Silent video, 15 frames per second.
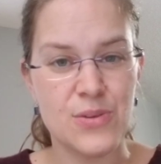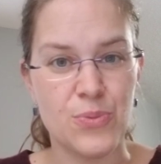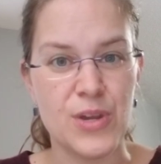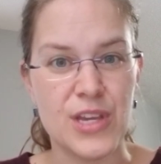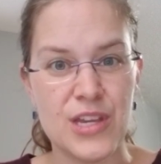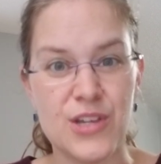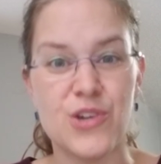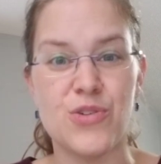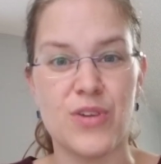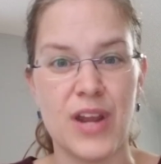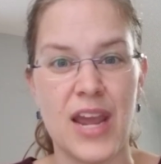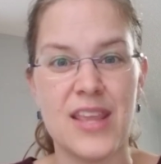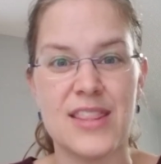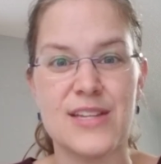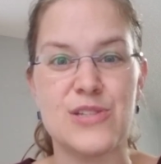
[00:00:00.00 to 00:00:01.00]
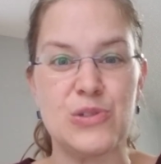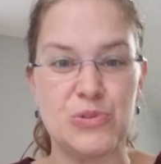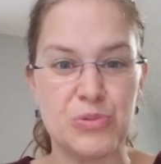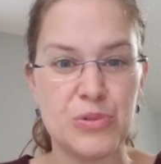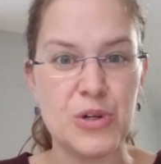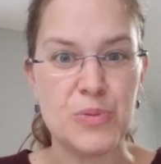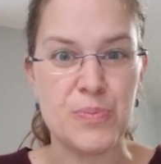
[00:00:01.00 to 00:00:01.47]
we can create this
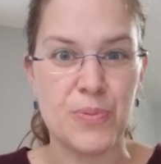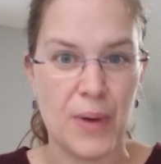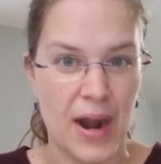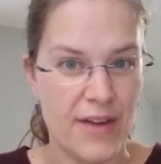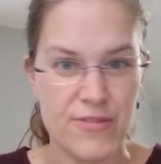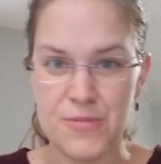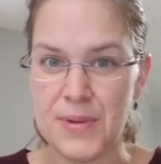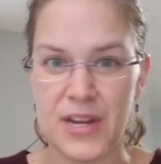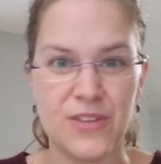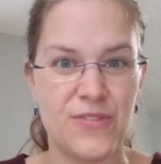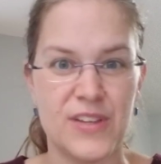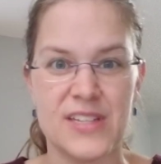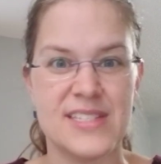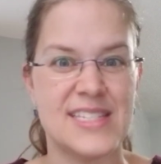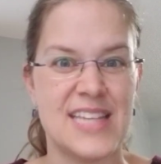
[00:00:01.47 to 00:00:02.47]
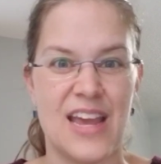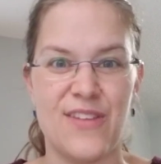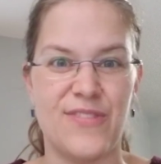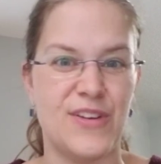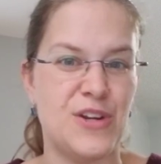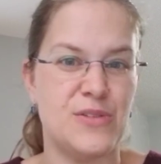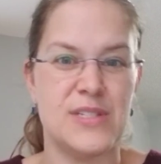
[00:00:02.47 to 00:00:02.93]
group where everybody feels safe
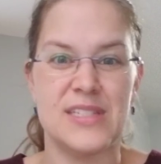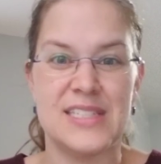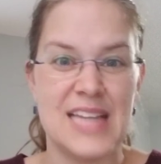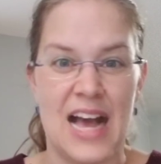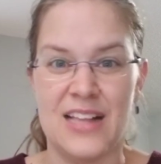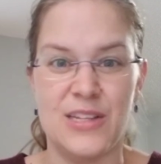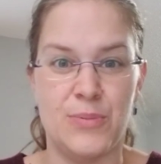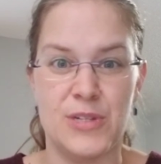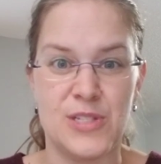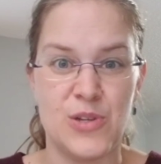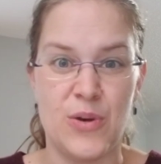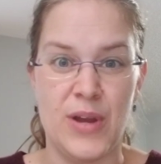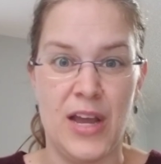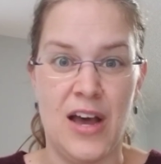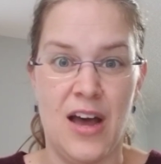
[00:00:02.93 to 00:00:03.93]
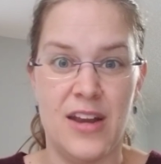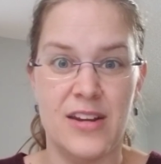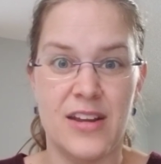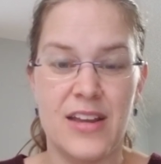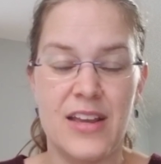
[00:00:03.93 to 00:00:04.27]
and knows exactly what's going on.